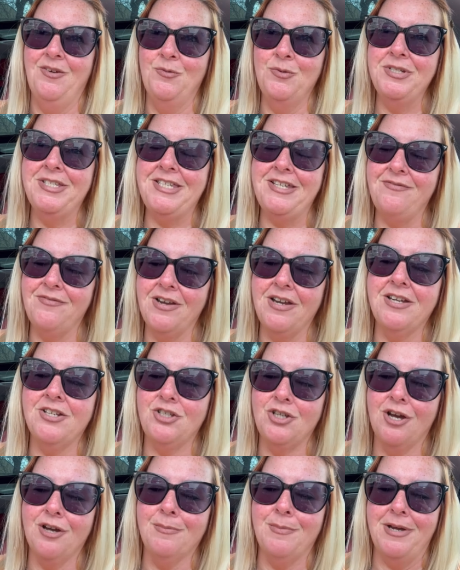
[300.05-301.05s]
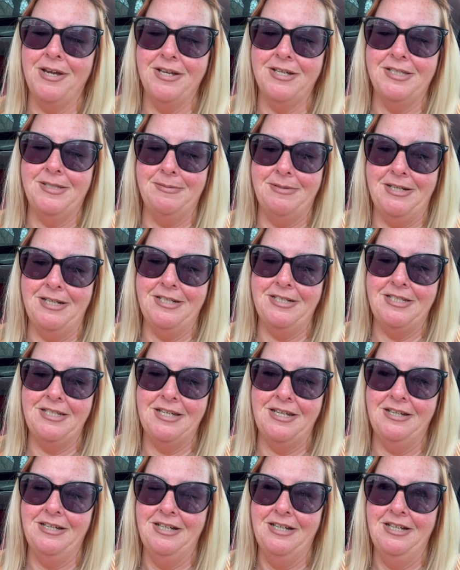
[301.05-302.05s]
We'll see if I could talk my husband
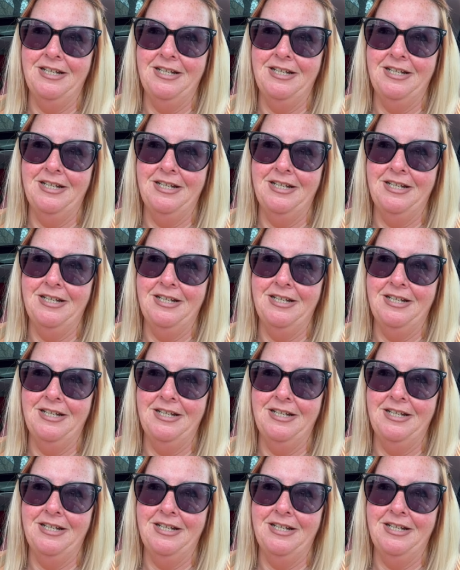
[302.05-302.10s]
into